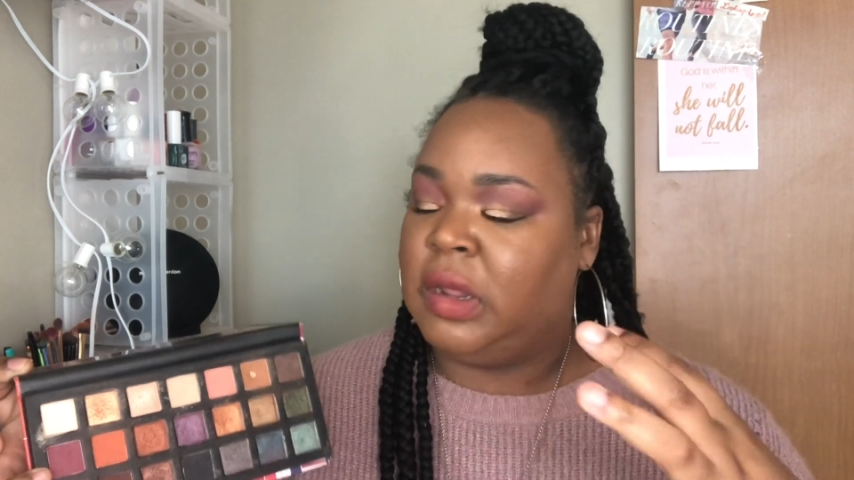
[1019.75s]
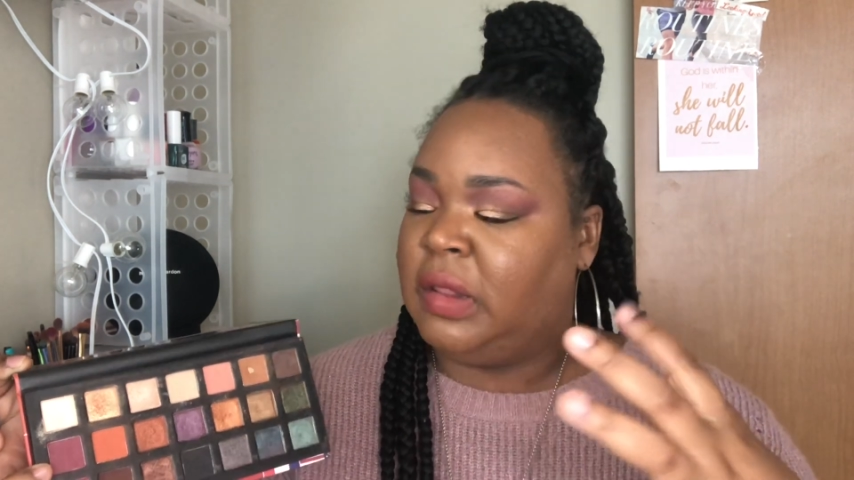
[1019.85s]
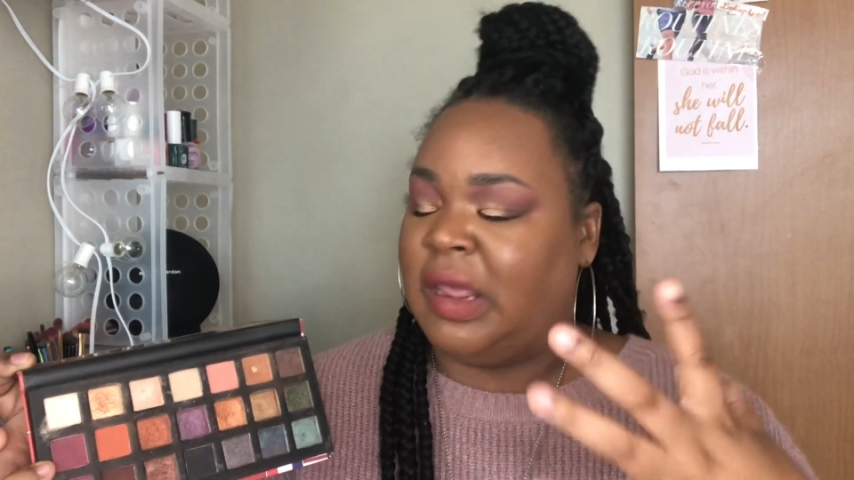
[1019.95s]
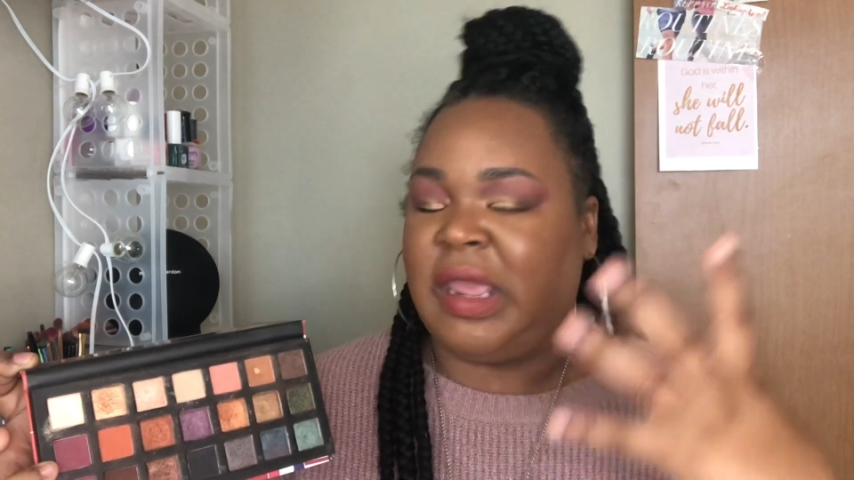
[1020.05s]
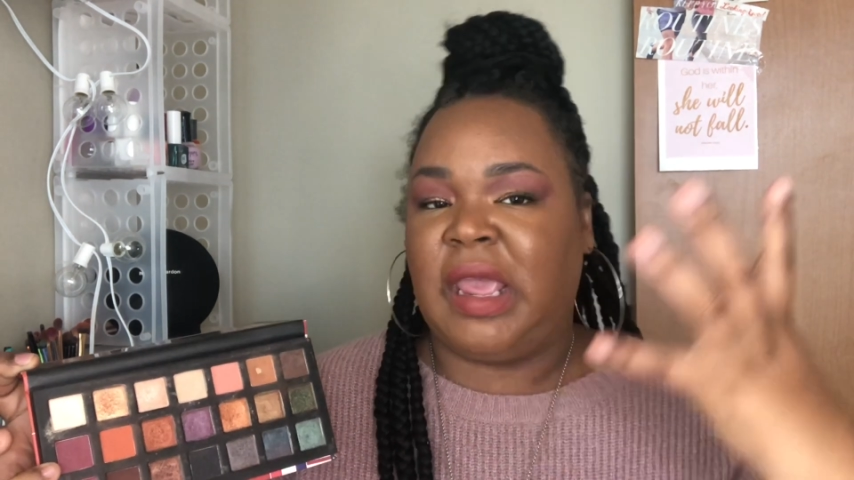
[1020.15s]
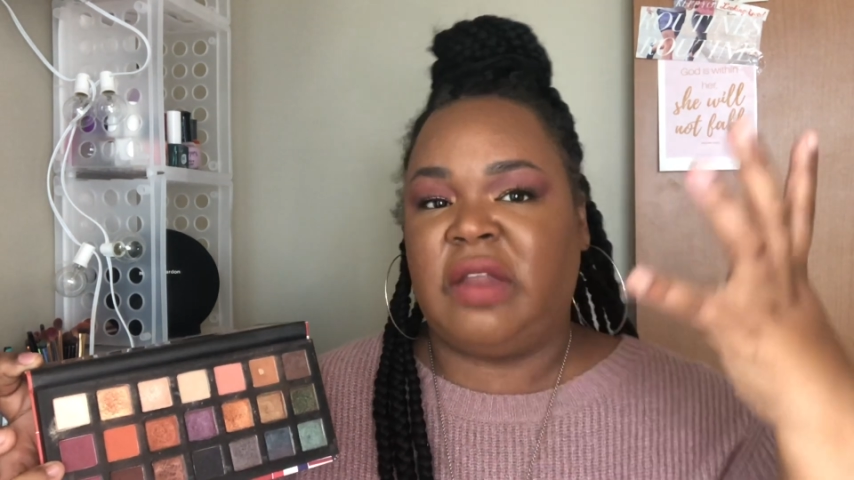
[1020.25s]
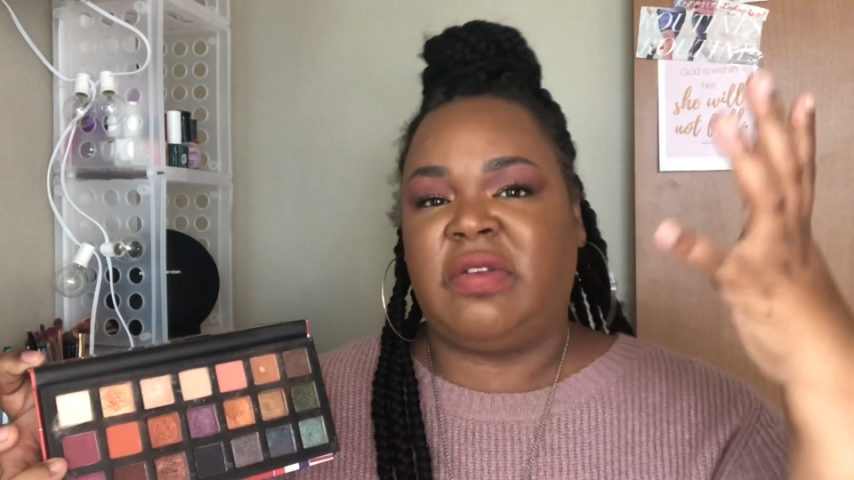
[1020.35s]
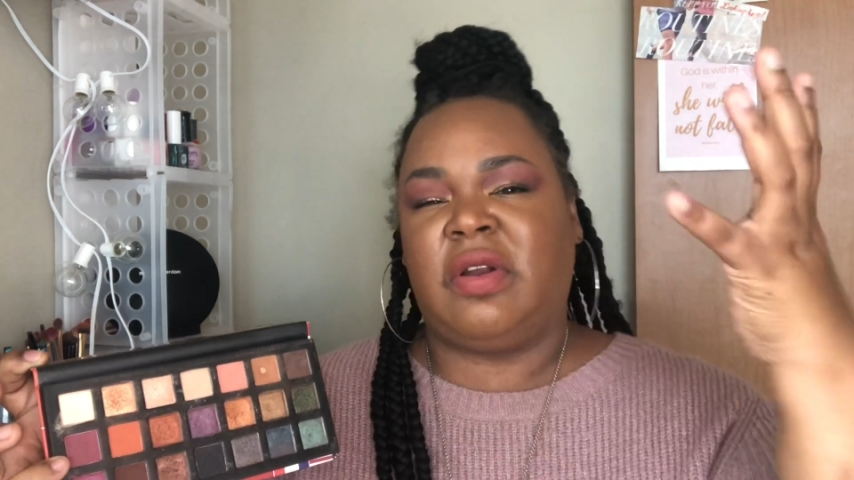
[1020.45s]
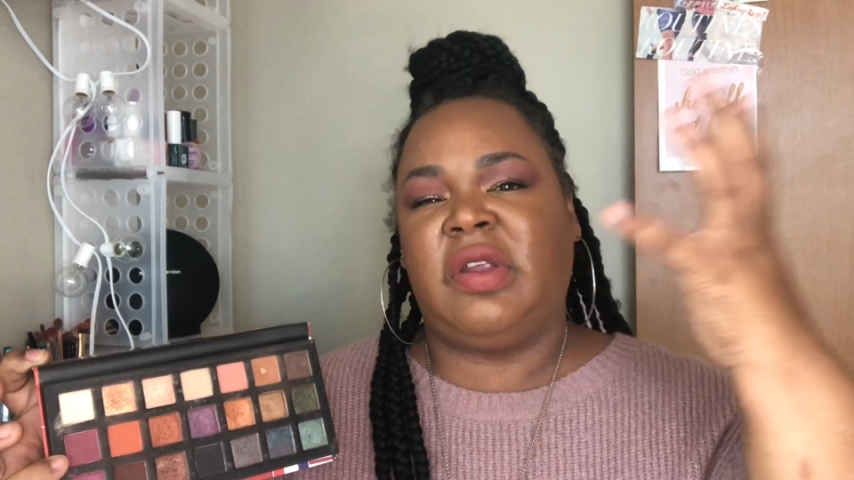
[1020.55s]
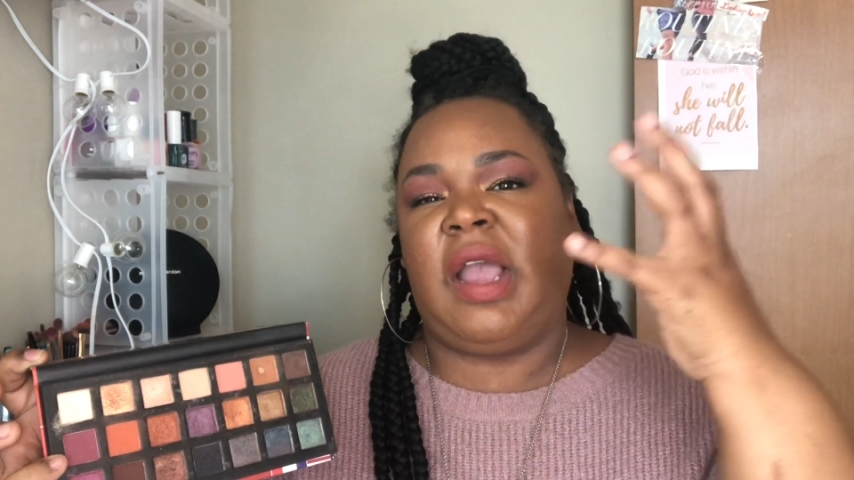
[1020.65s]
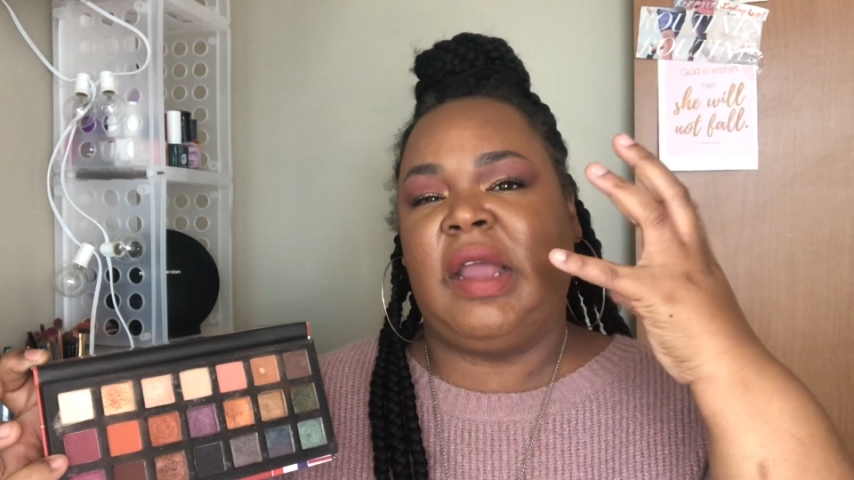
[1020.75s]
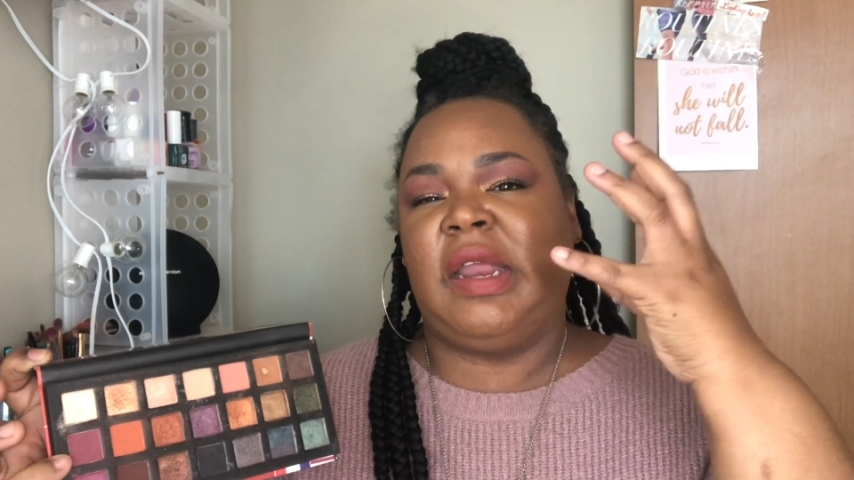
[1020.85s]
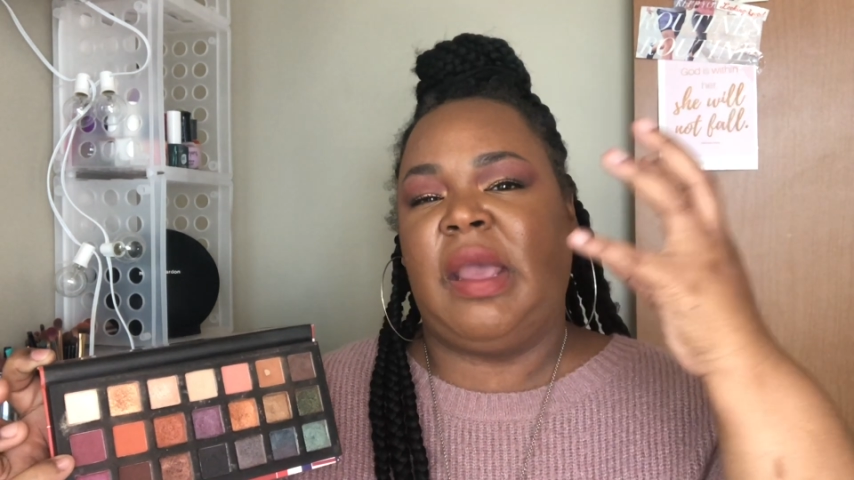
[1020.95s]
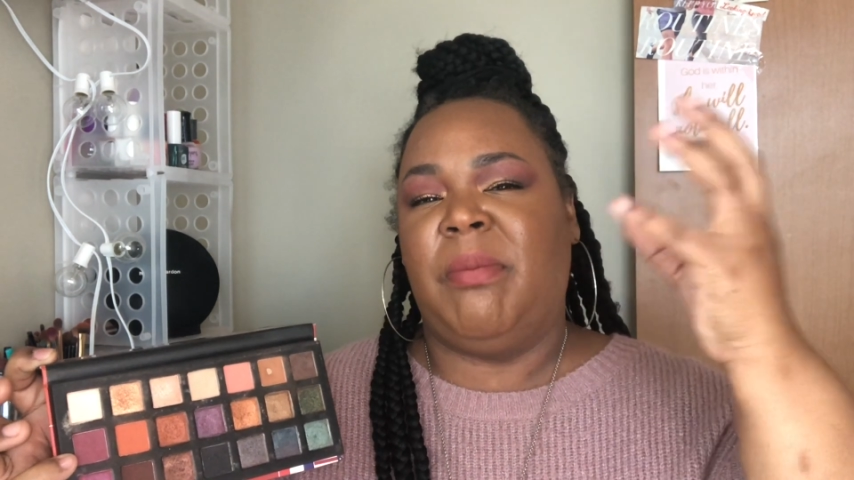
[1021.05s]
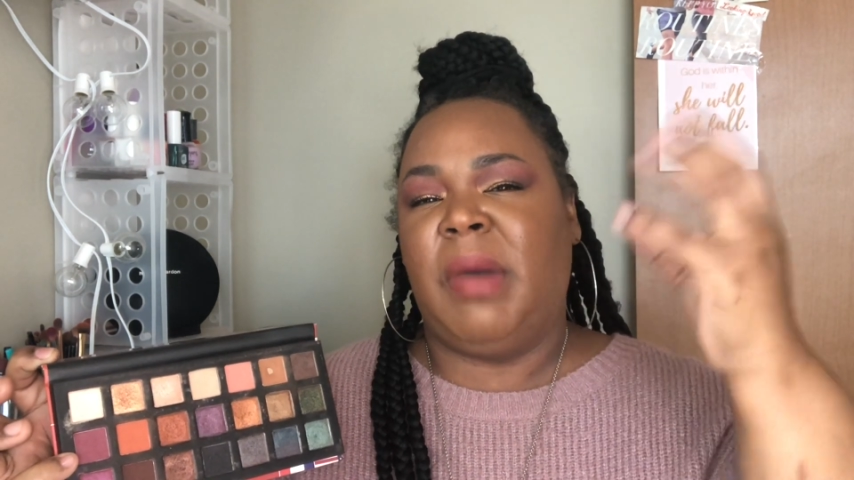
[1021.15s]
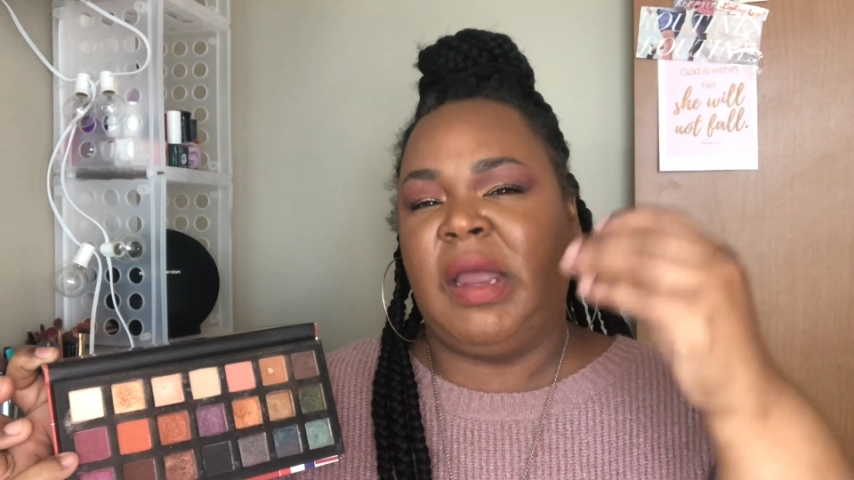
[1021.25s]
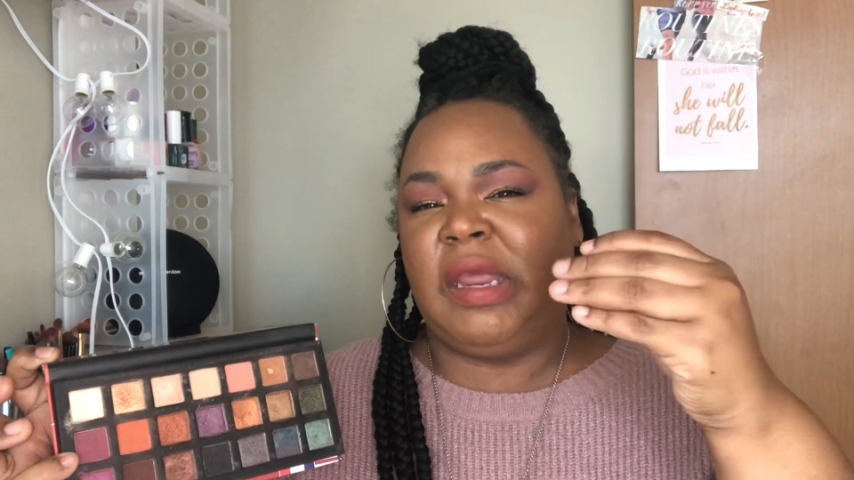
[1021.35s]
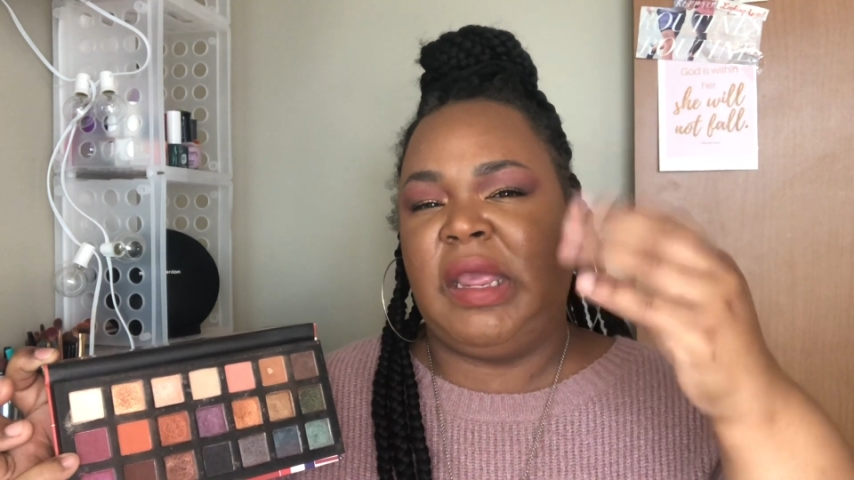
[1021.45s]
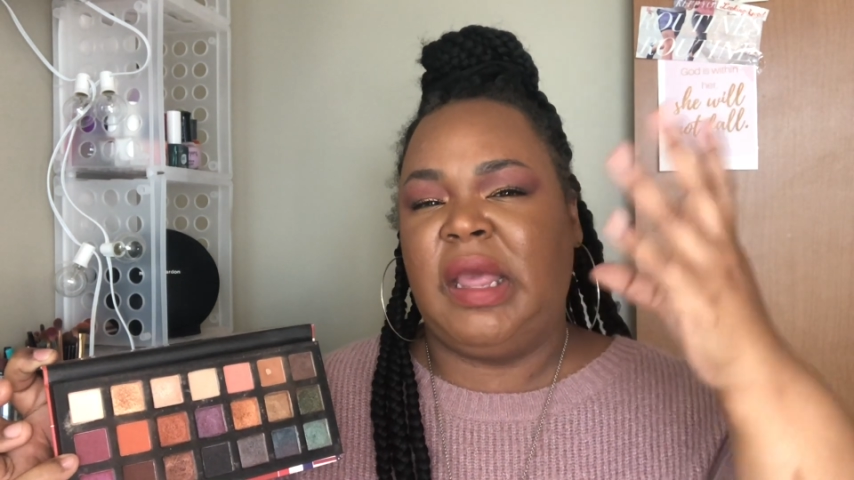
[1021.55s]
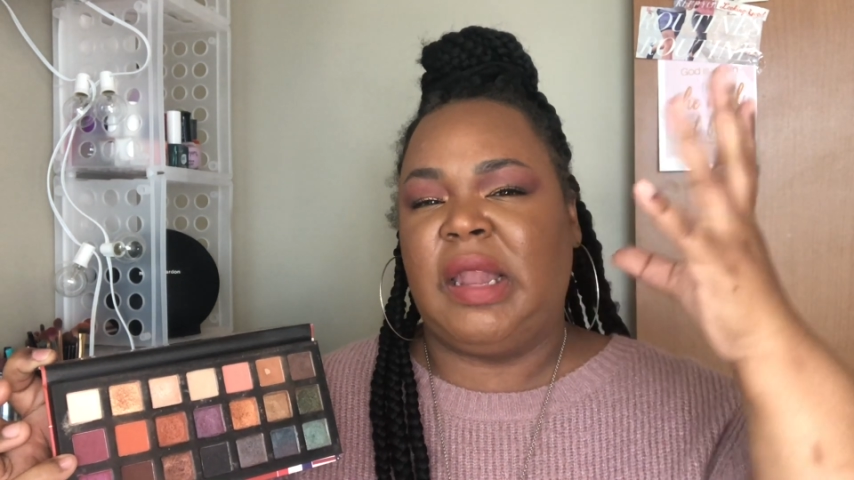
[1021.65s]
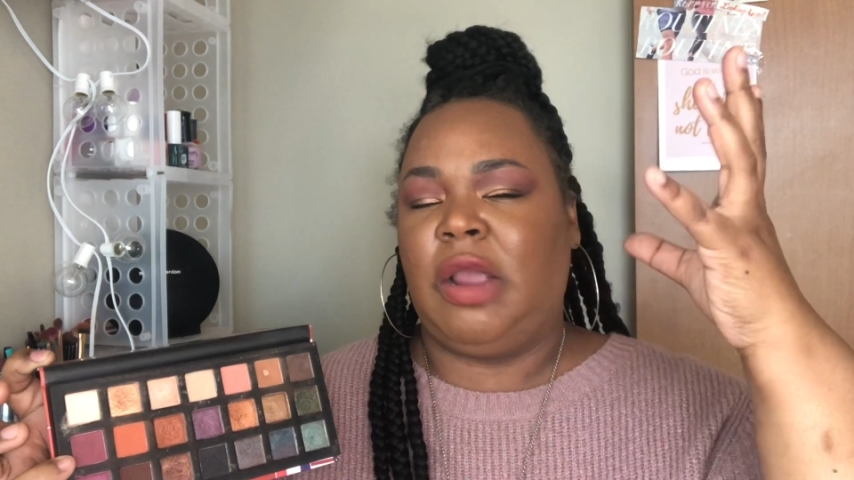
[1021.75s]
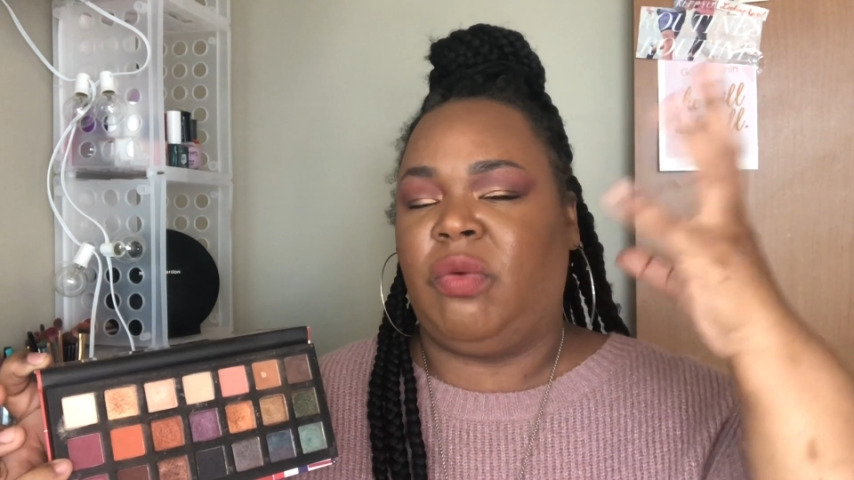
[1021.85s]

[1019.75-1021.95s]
They can start to kind of get muddy and like